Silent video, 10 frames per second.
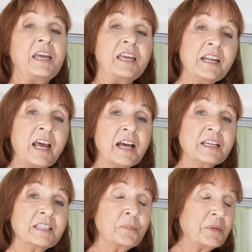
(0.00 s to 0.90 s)
It
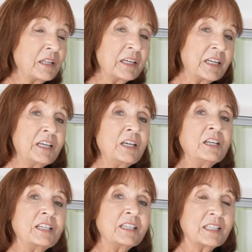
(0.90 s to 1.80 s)
has ability
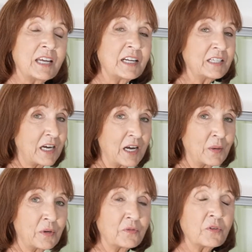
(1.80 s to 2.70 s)
to set a
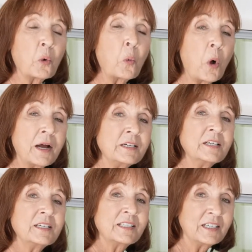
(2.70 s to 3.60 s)
timer for 1
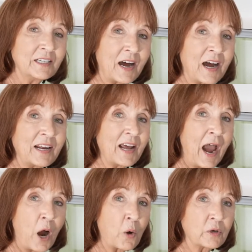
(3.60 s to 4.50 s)
to 9
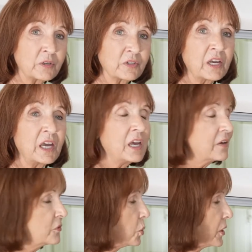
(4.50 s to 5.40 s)
hours.
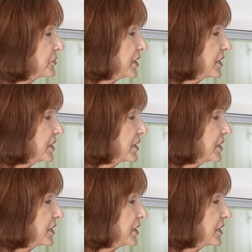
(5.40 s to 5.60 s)
If you want the